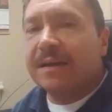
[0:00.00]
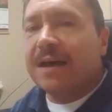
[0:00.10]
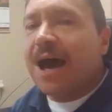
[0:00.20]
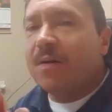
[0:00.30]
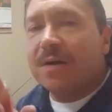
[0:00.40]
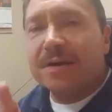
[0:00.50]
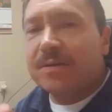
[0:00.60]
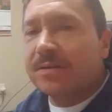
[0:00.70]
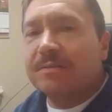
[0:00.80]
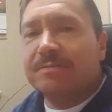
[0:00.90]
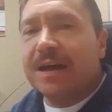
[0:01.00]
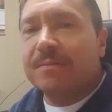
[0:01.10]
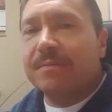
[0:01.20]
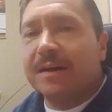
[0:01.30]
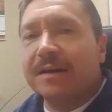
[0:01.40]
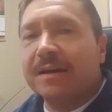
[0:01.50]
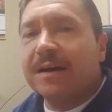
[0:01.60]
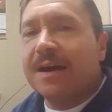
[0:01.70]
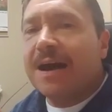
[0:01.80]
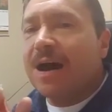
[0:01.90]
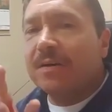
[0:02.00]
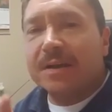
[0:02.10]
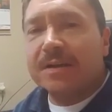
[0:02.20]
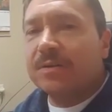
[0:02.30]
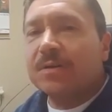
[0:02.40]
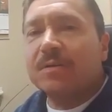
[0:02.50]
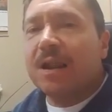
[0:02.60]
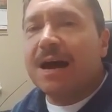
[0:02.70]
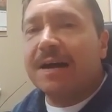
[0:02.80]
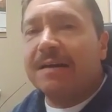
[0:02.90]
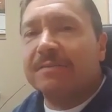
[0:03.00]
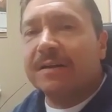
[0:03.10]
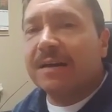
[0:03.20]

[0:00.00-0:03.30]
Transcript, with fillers: I'll heal your family. I'll heal your life.